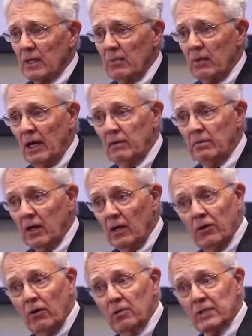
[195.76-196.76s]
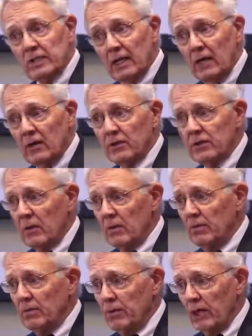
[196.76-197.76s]
But melanoma cells
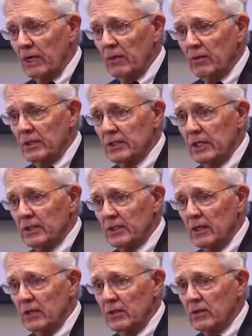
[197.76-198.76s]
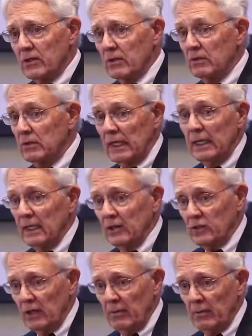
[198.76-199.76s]
are pretty resistant to any
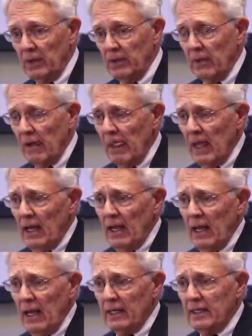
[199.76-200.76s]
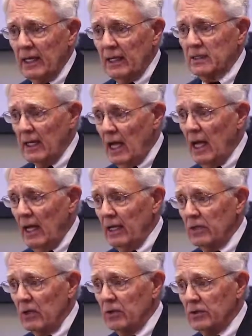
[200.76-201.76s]
treatment, and it takes a high
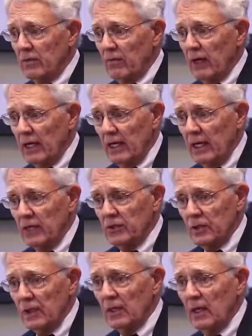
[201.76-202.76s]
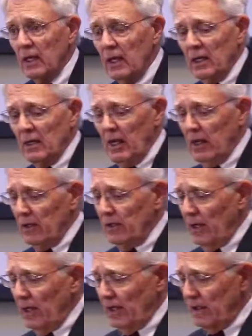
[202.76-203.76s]
dose of radiation
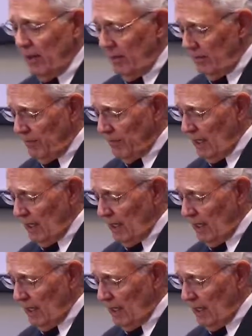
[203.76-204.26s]
to get them.